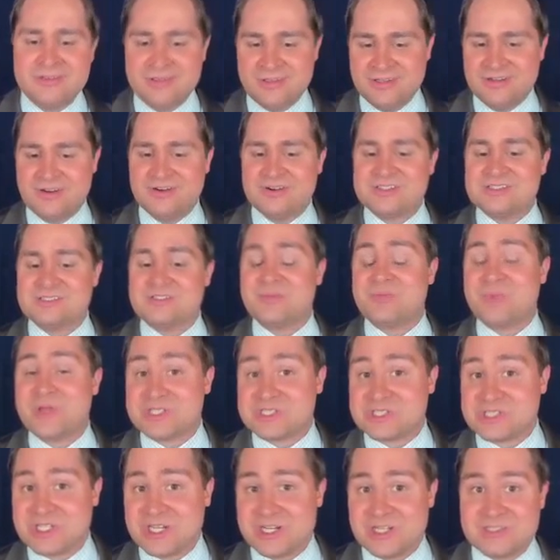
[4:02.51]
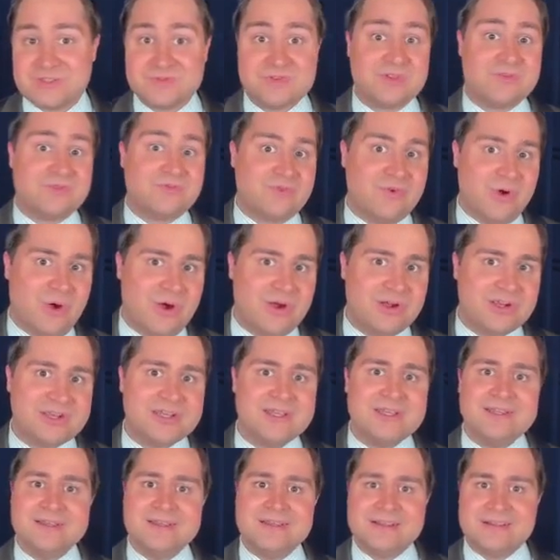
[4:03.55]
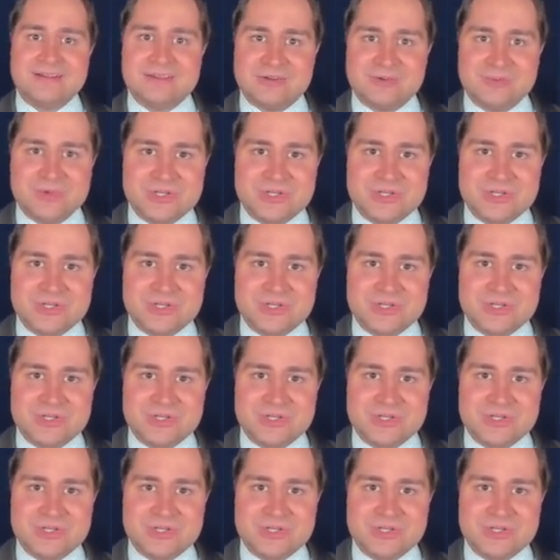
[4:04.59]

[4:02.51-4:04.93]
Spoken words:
And that's the best chance for the fog and a little